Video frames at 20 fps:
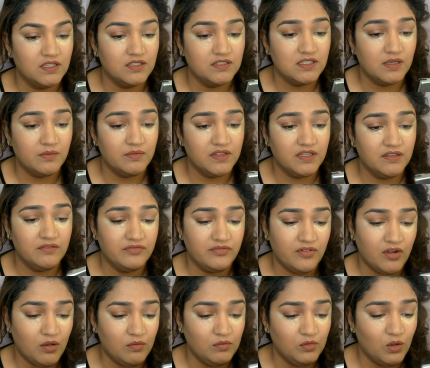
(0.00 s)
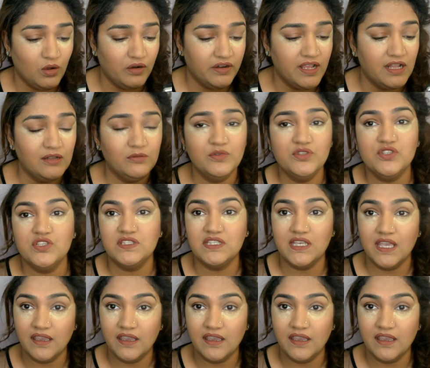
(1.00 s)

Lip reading: something from L'Oreal, which is